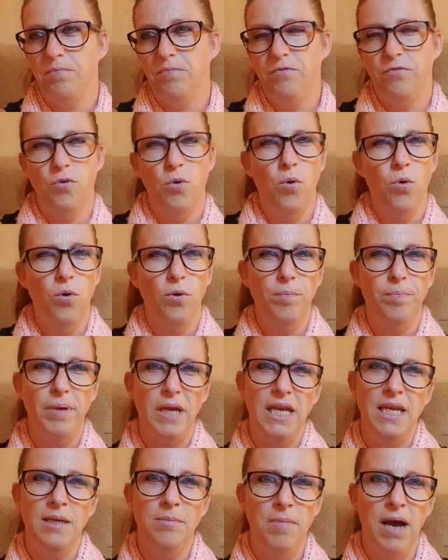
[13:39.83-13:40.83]
fort
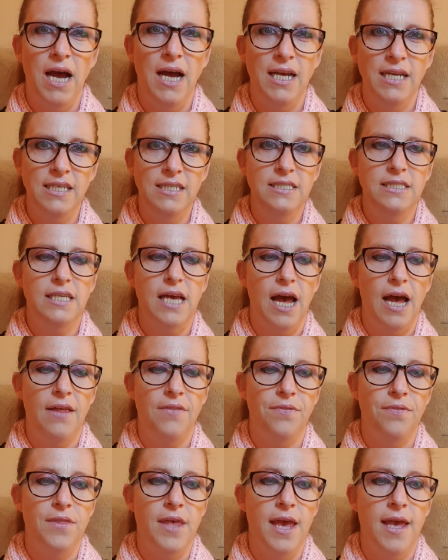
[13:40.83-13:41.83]
being made,
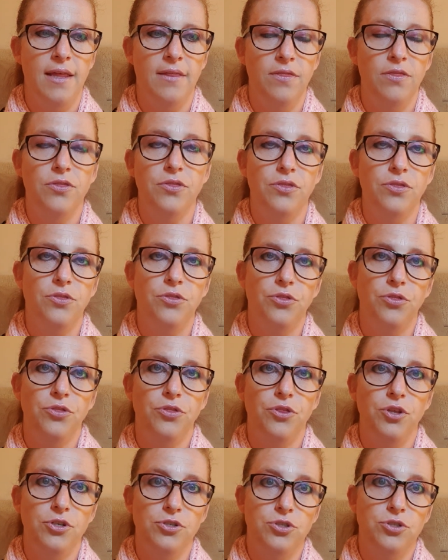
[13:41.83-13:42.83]
and then
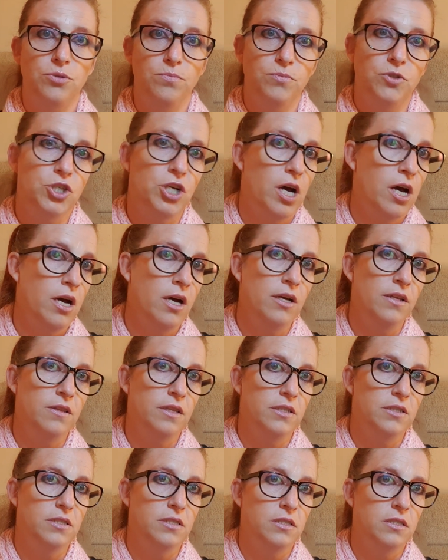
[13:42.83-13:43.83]
there's some dirt
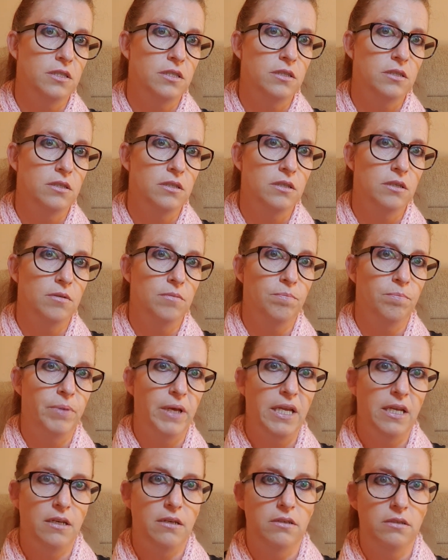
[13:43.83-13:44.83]
that's
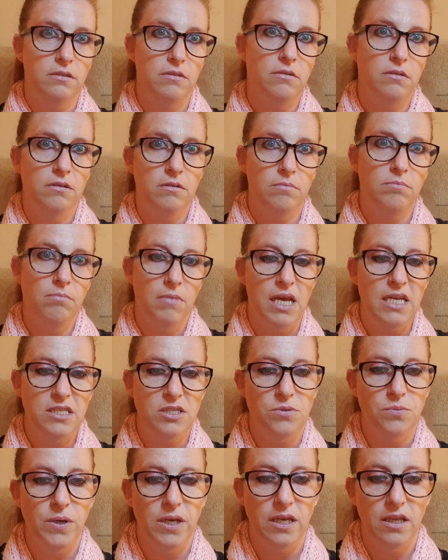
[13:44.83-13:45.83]
been
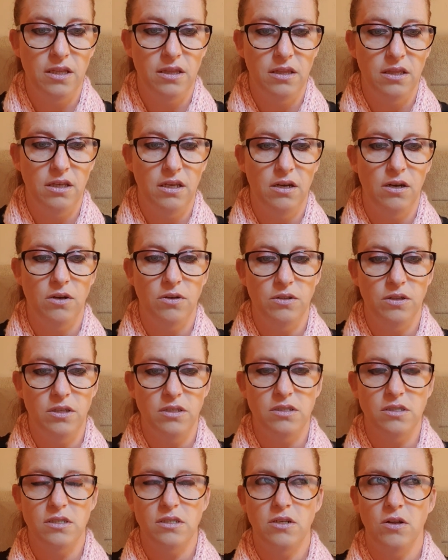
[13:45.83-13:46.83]
messed with, you know,
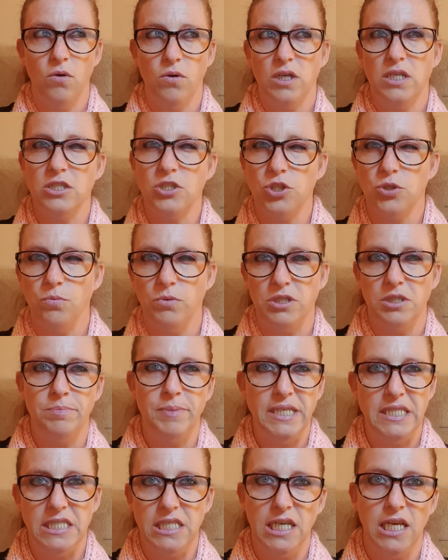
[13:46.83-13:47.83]
there's like someone's
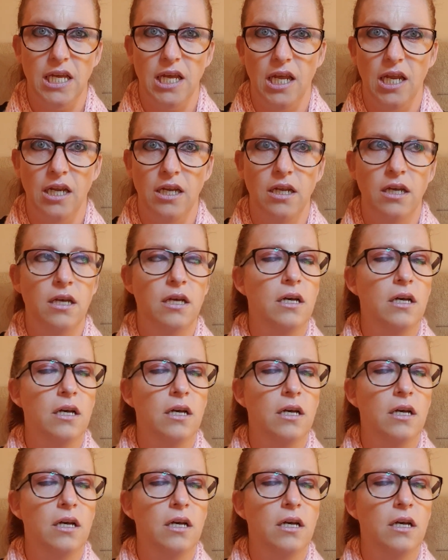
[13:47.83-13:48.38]
been digging.